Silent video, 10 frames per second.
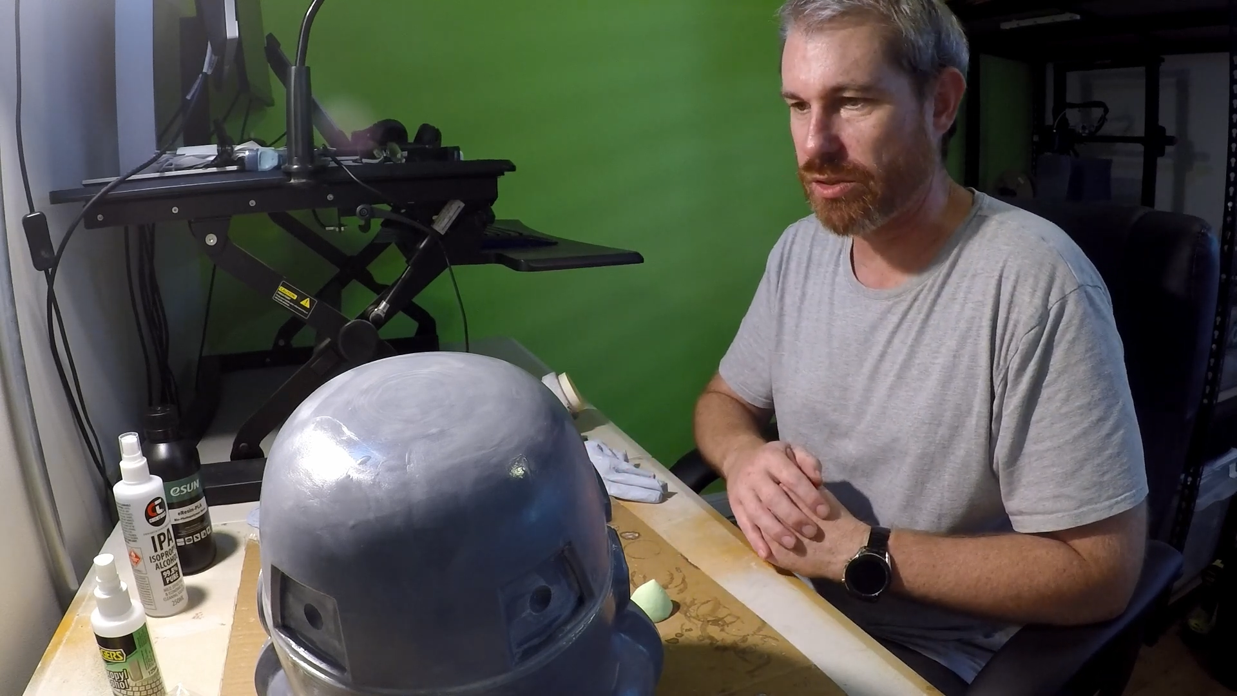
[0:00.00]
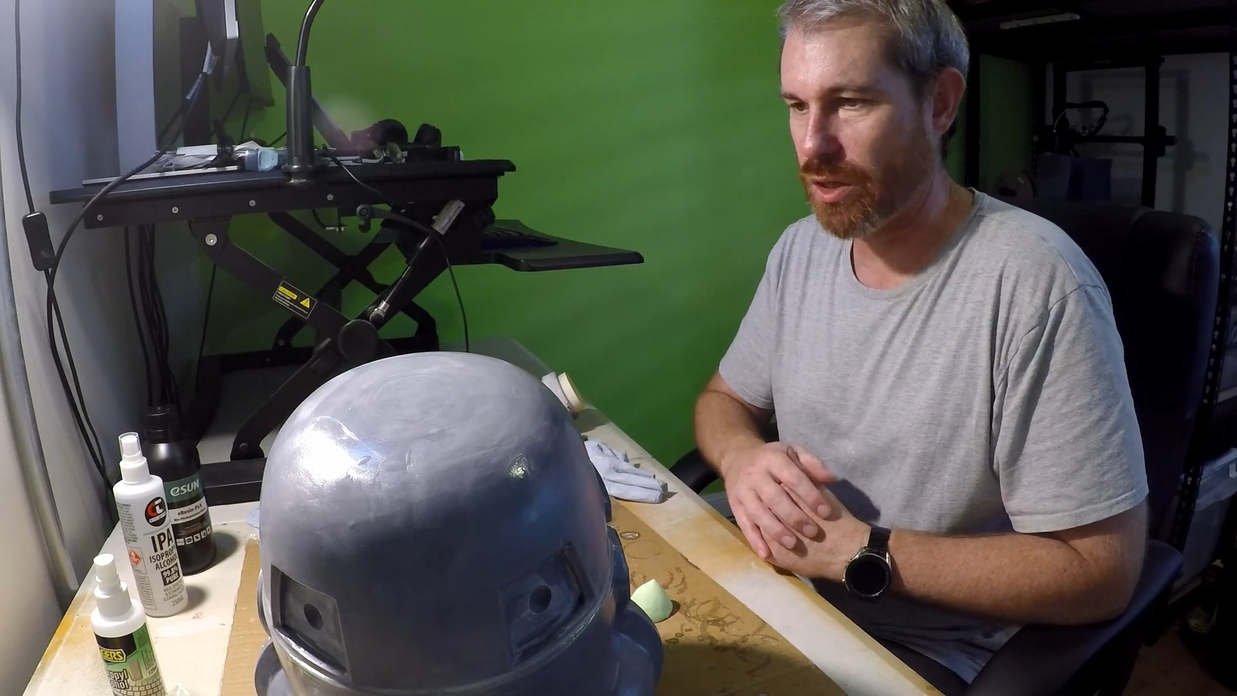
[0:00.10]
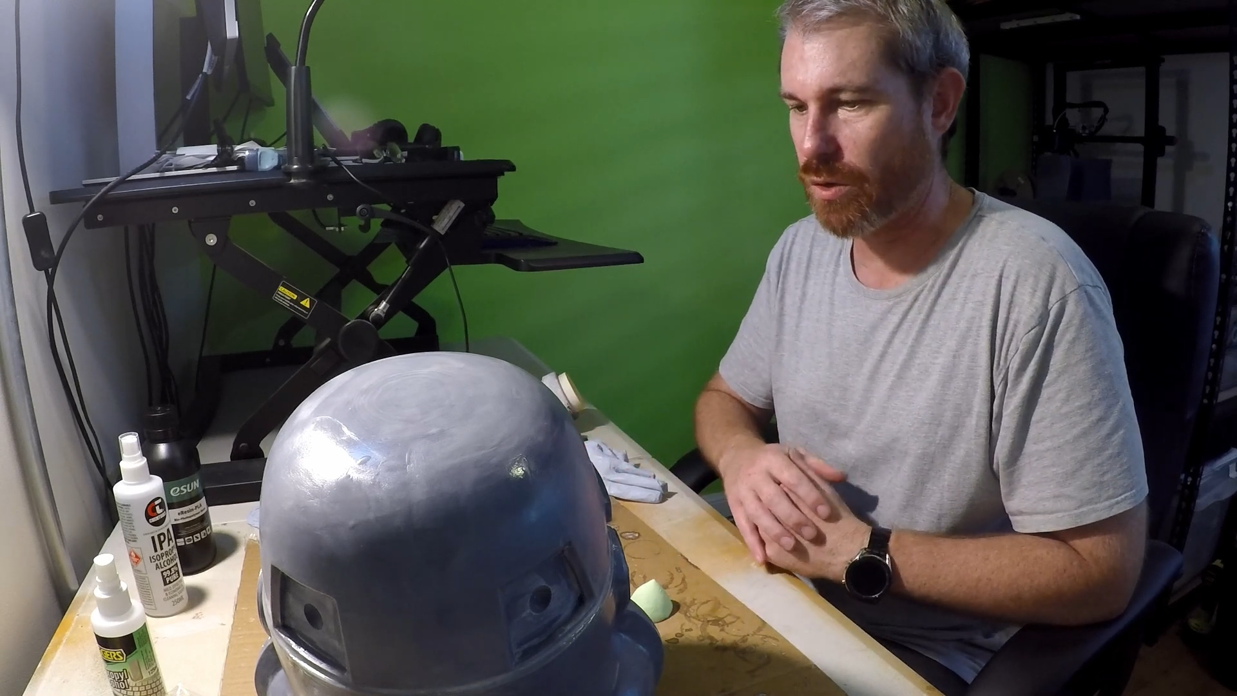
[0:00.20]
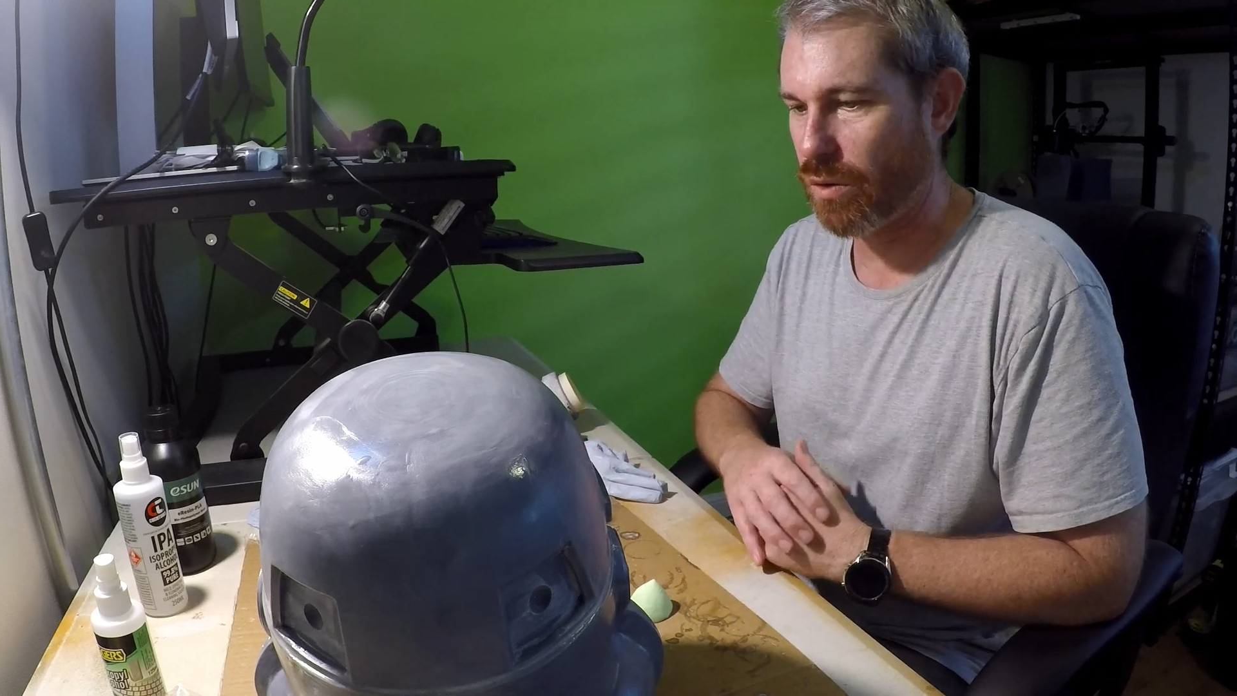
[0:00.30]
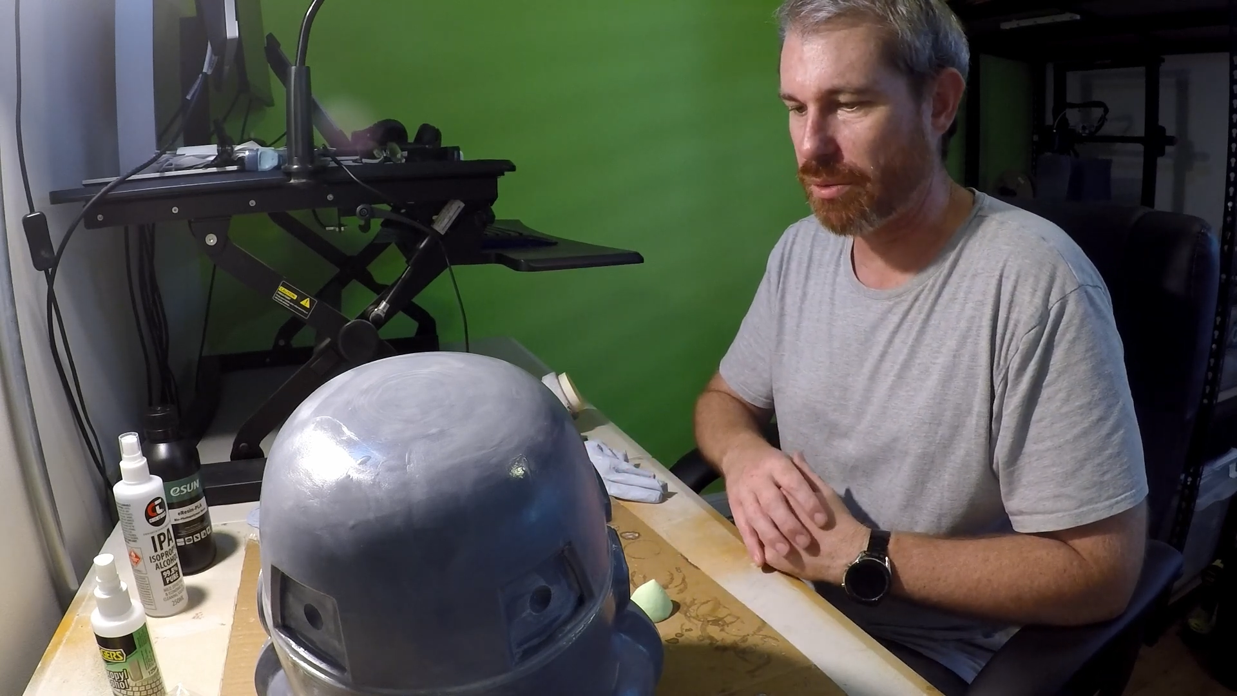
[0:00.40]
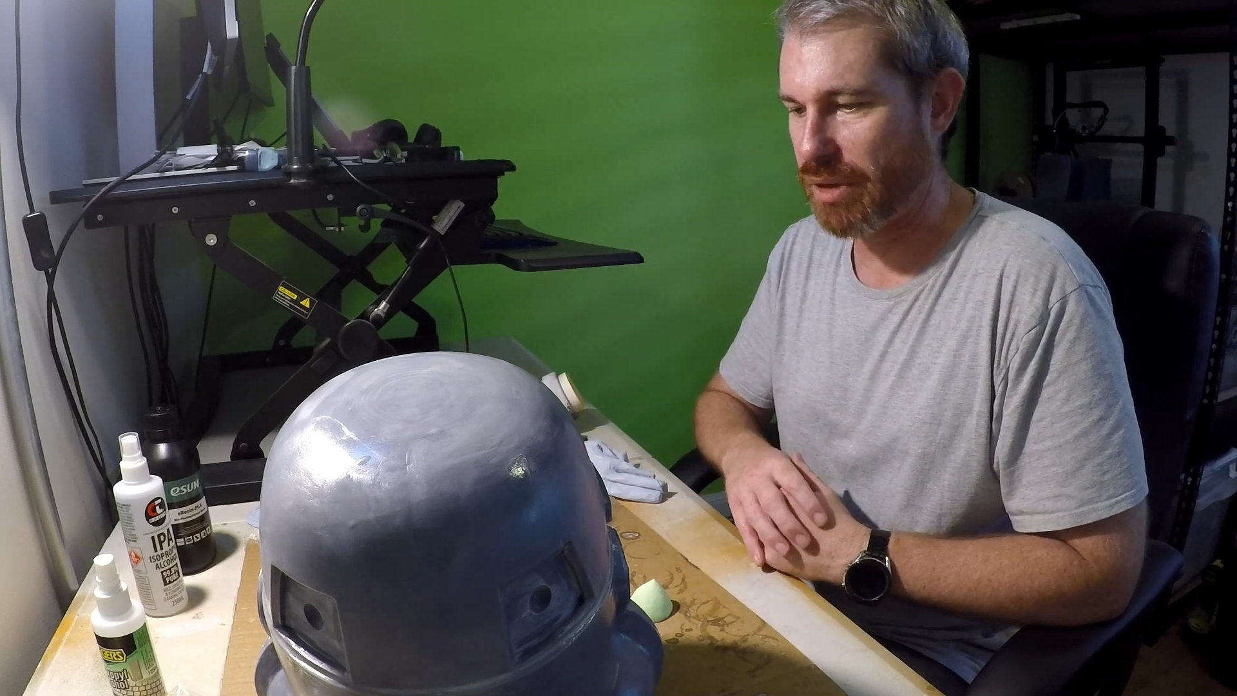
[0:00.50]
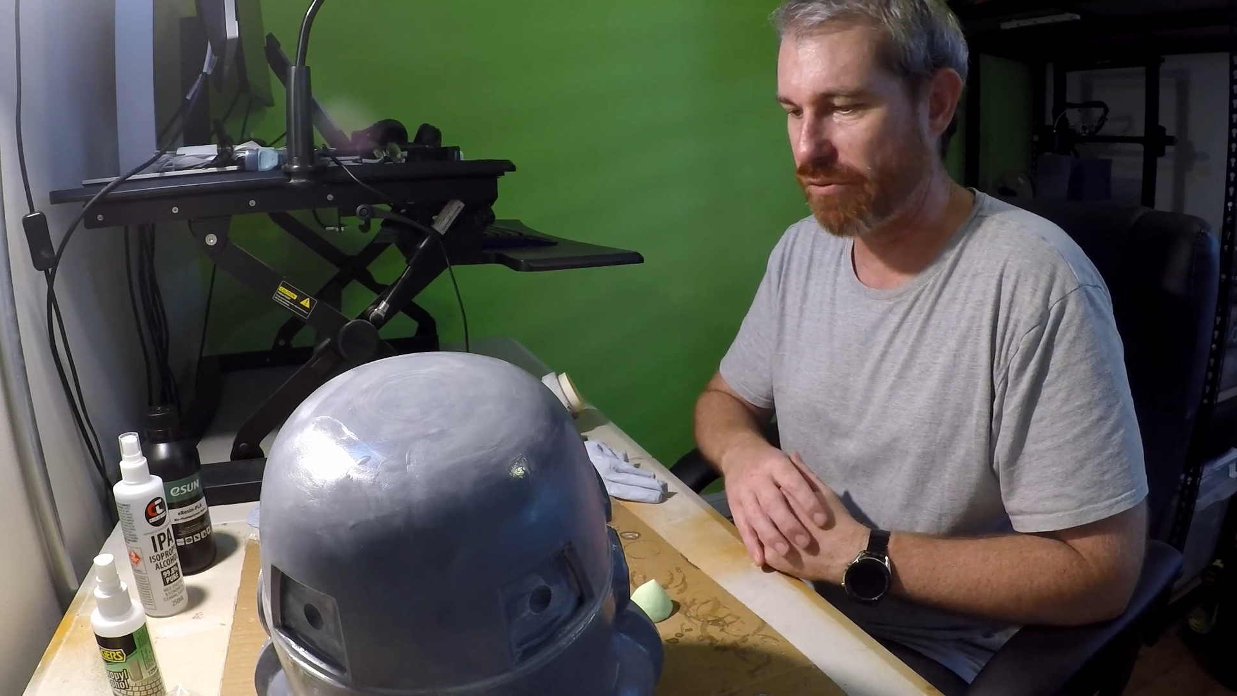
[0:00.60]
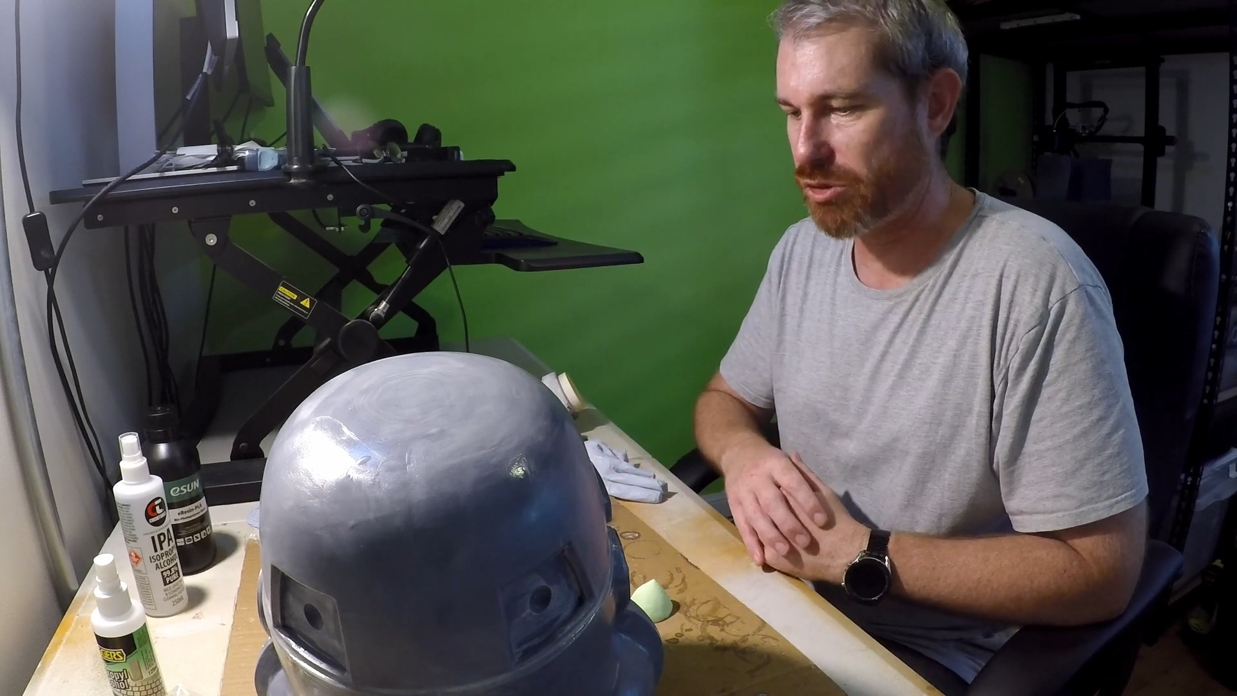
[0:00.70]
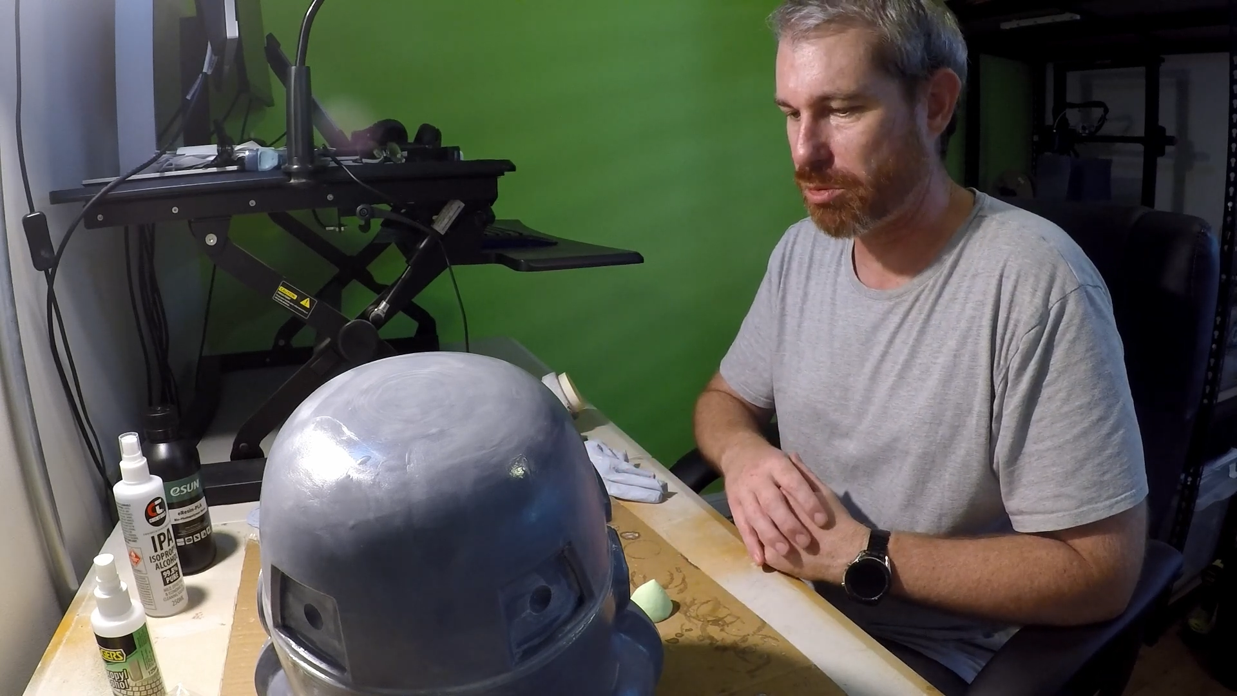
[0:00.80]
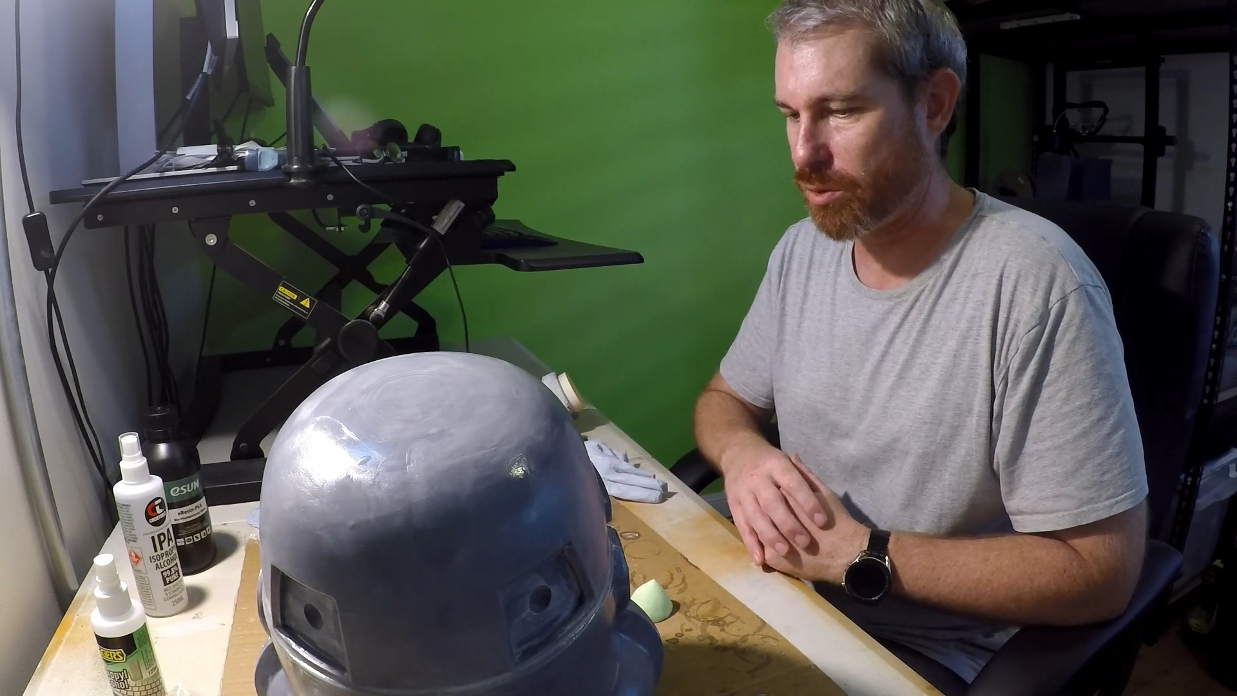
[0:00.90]
so I'm
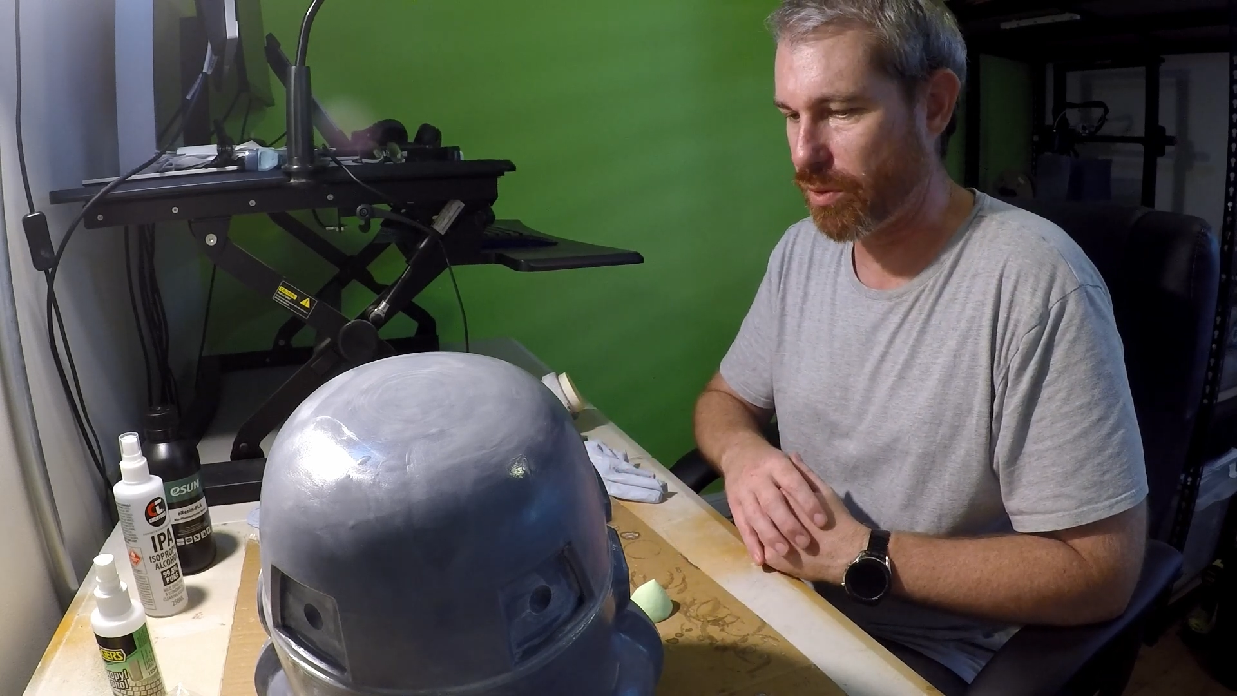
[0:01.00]
comfortable